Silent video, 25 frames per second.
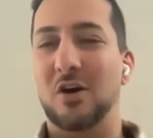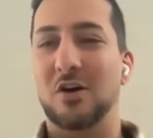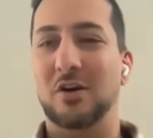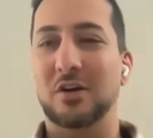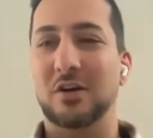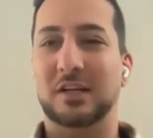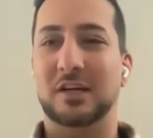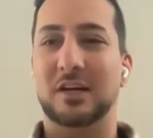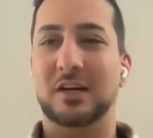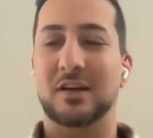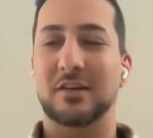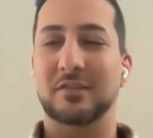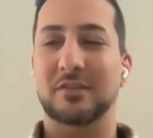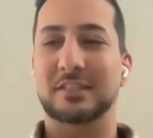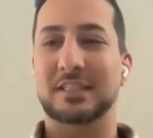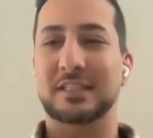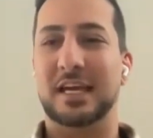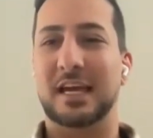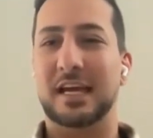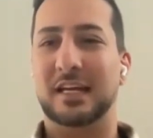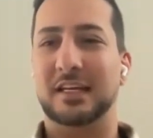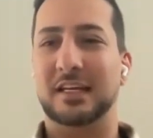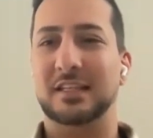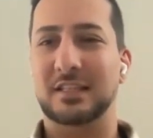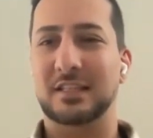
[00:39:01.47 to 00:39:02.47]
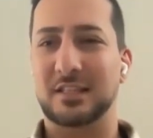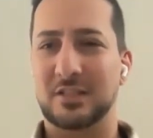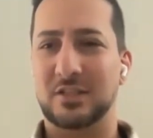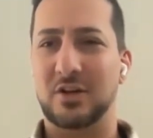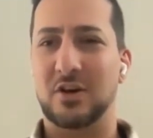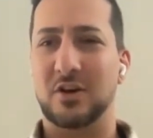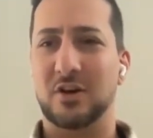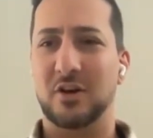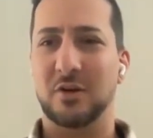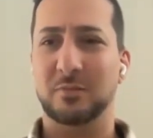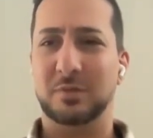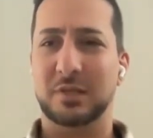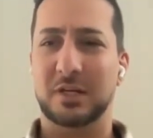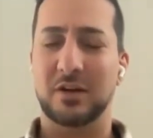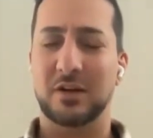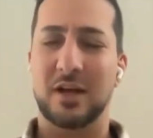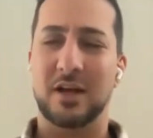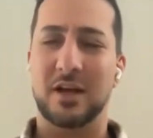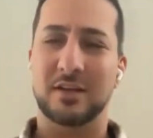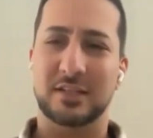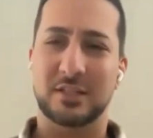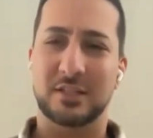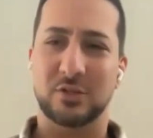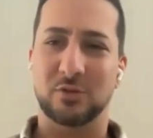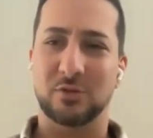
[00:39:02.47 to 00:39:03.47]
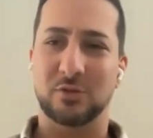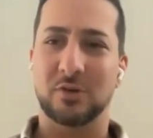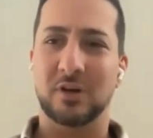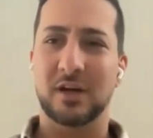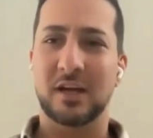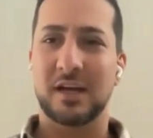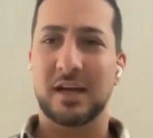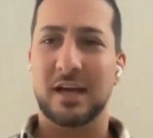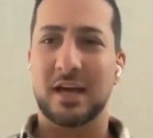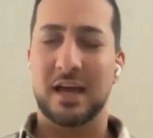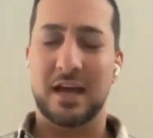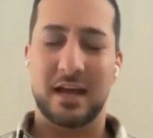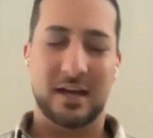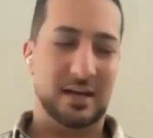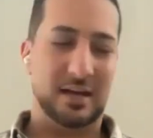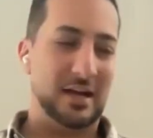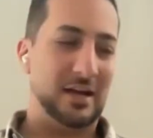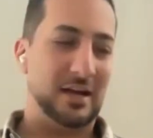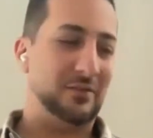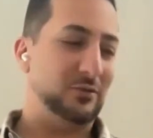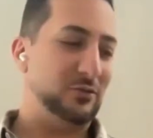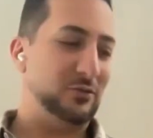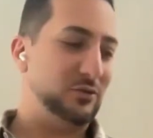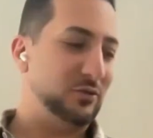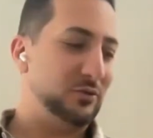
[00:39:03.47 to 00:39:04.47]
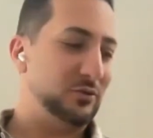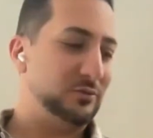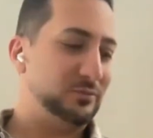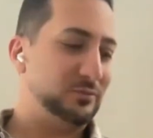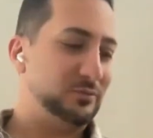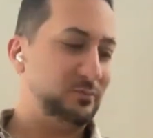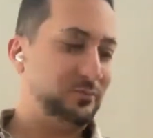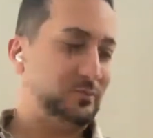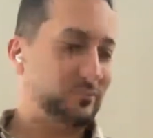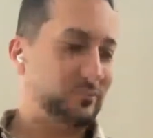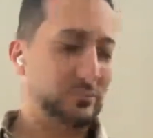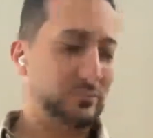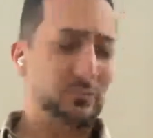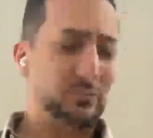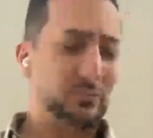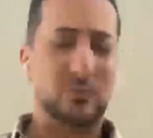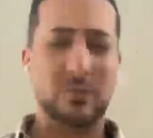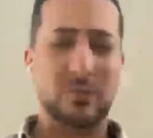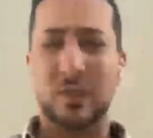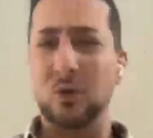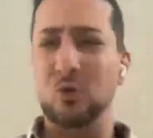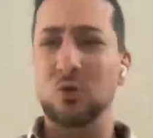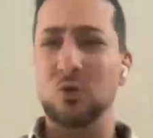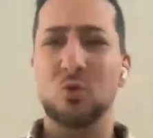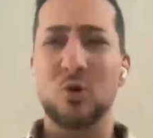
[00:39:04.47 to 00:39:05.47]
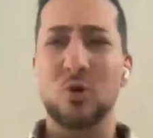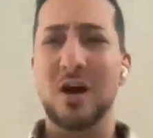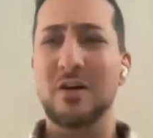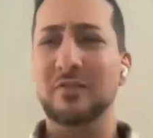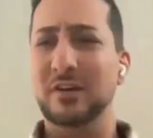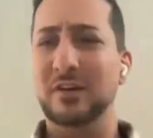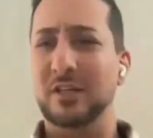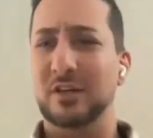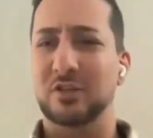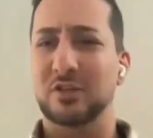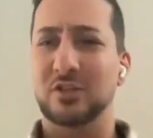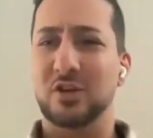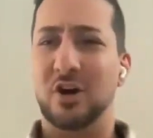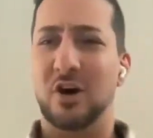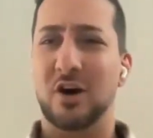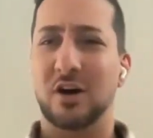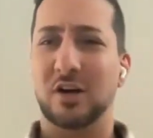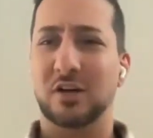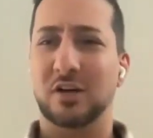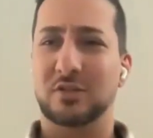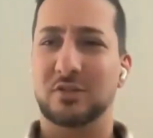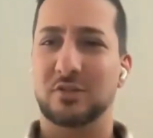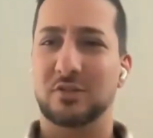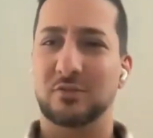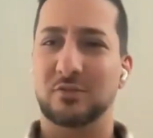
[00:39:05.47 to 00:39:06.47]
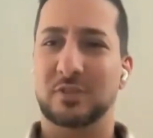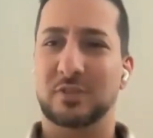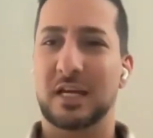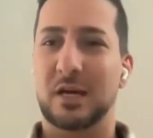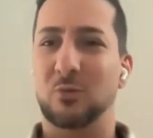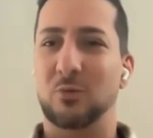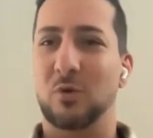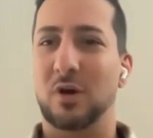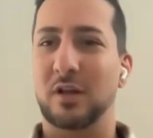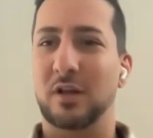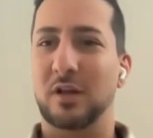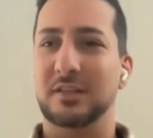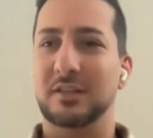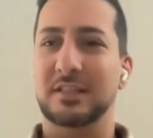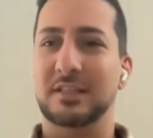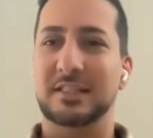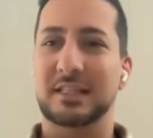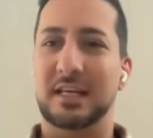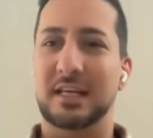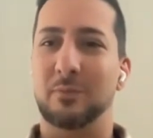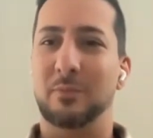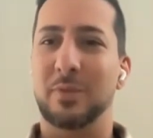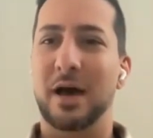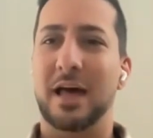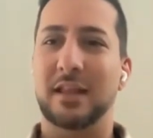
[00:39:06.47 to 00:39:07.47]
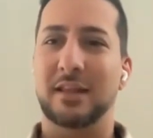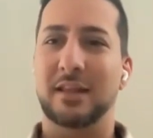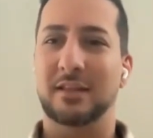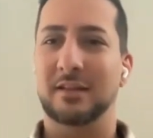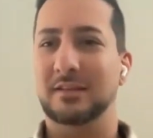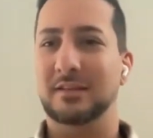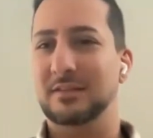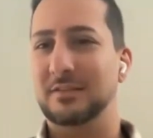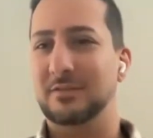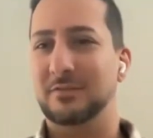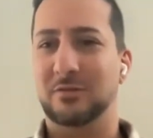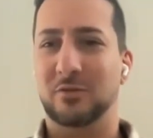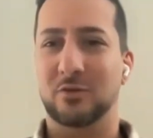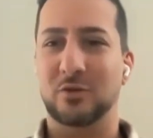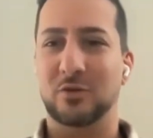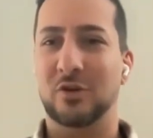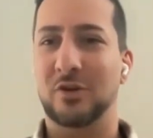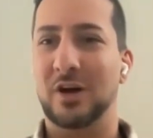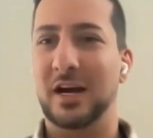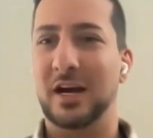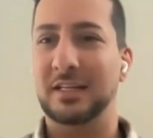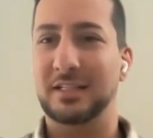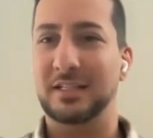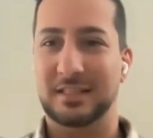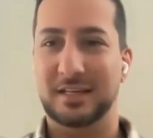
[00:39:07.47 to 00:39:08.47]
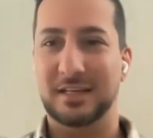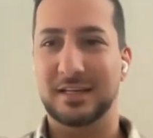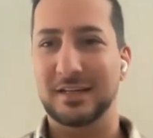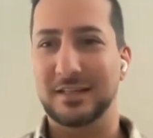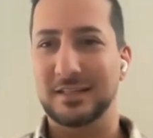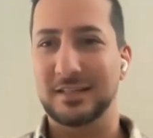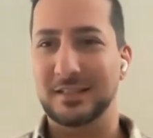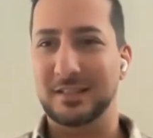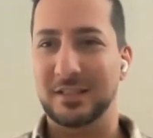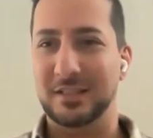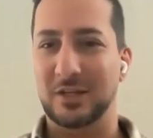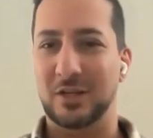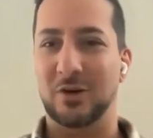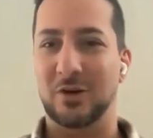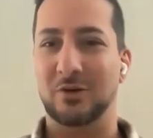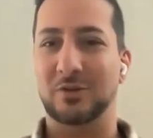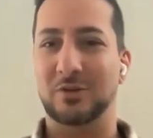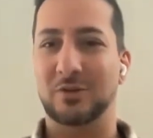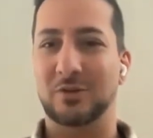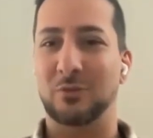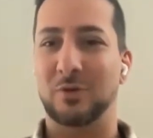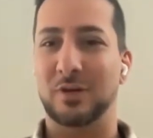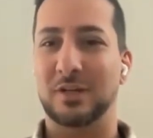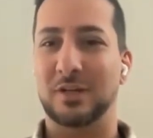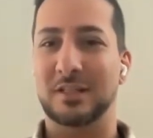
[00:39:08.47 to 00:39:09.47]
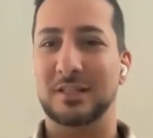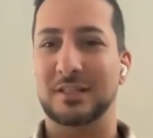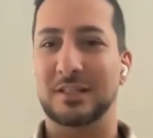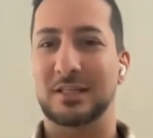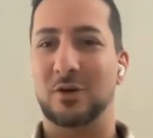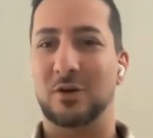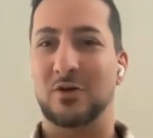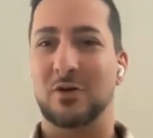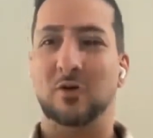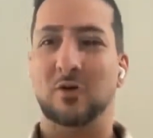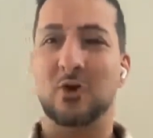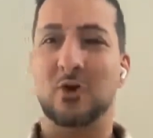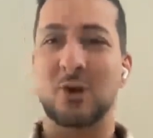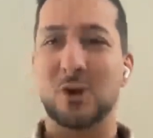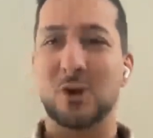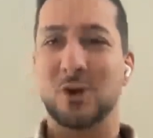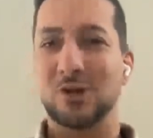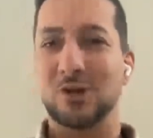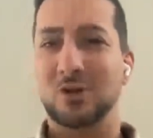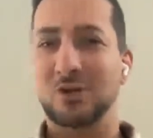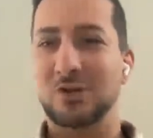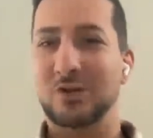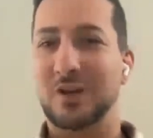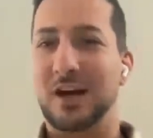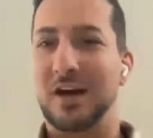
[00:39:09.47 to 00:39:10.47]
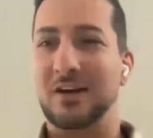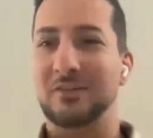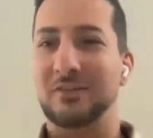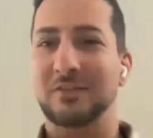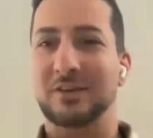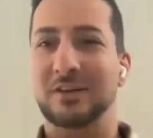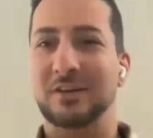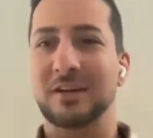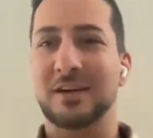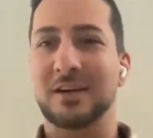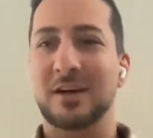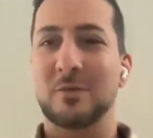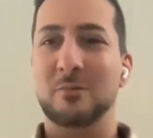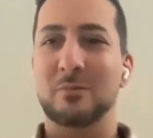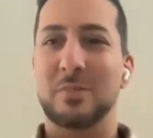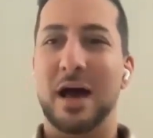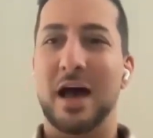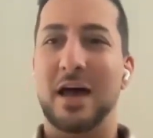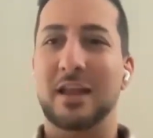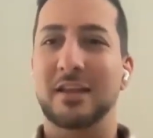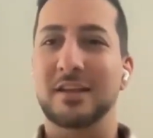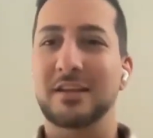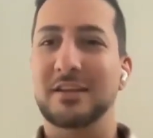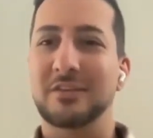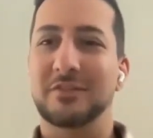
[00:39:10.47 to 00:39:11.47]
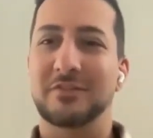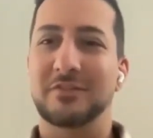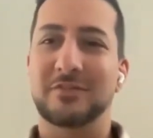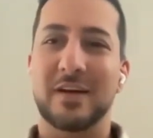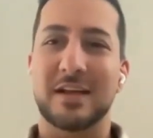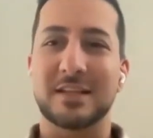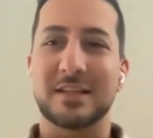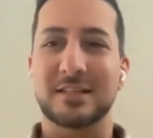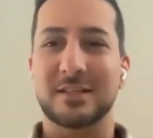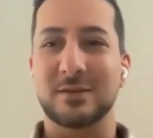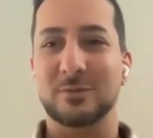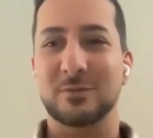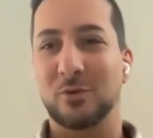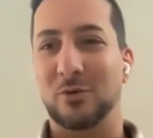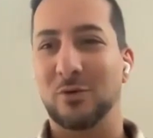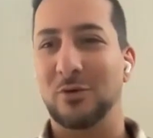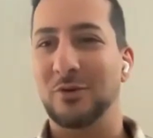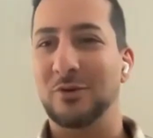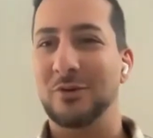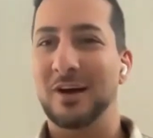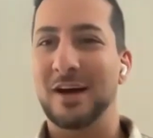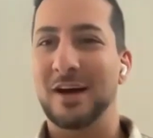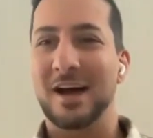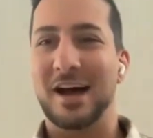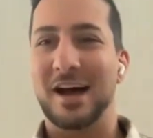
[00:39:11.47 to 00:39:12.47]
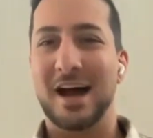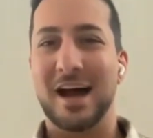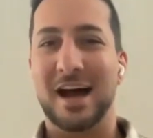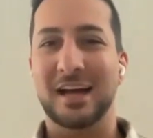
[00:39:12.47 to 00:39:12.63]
on kind of tech startup. It's still up to whoever you talk to, they want to see a patent for your idea. They want to see, oh, do you have a patent defensible